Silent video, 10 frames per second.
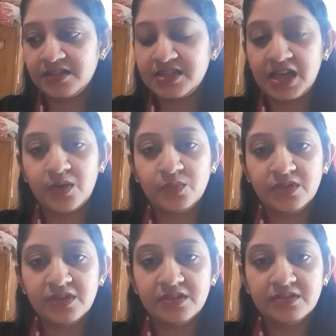
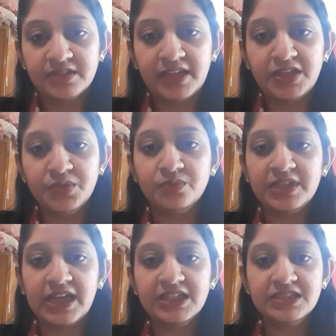down they knew
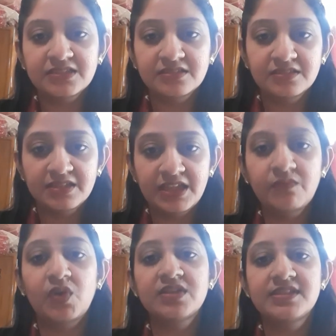that he
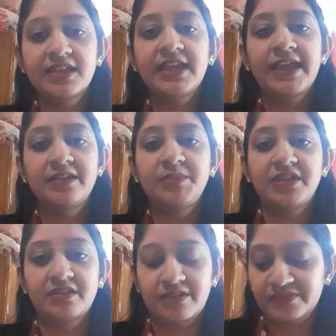was an
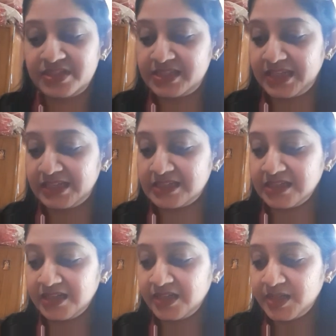enemy of the state.
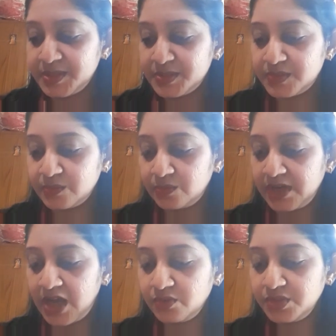So
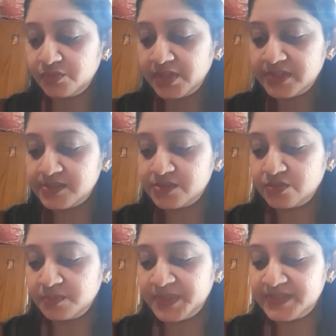now you will
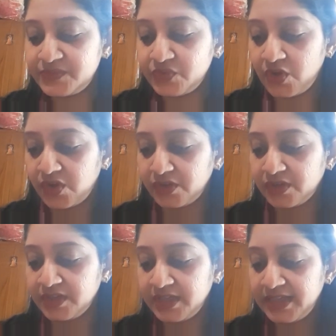soon be strong.
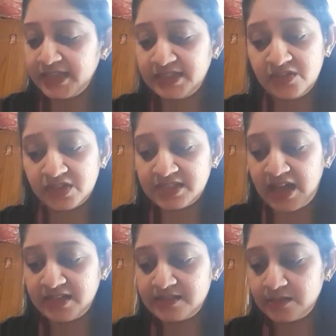He did not
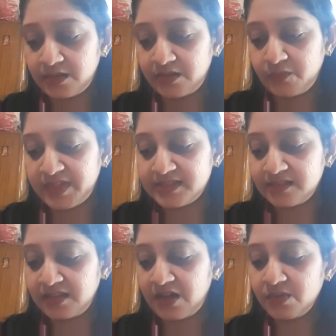answer. When
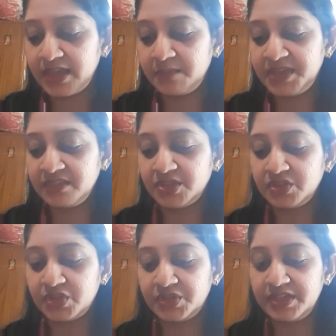Sadao came in the
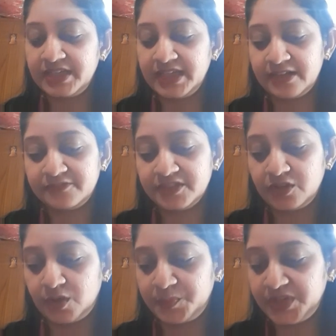third day after
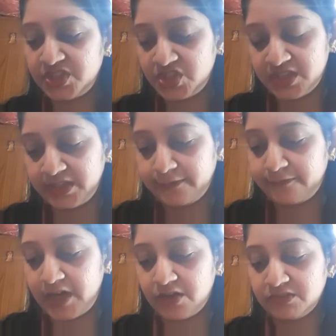the operation, he
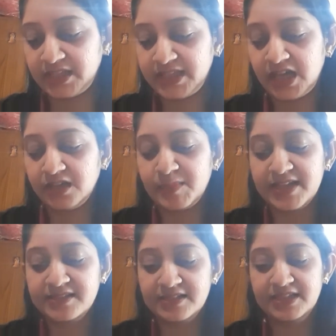found the young
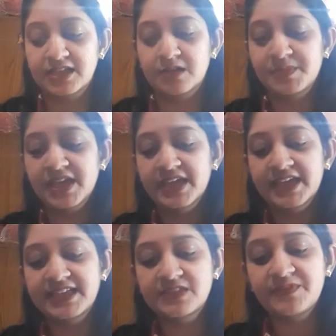man sitting up,
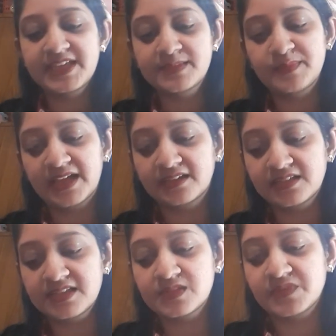his face
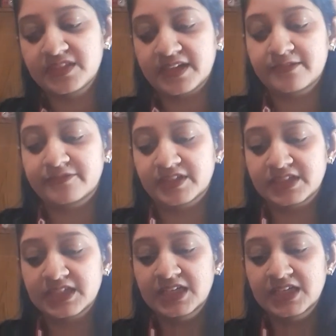bloodless with the effort.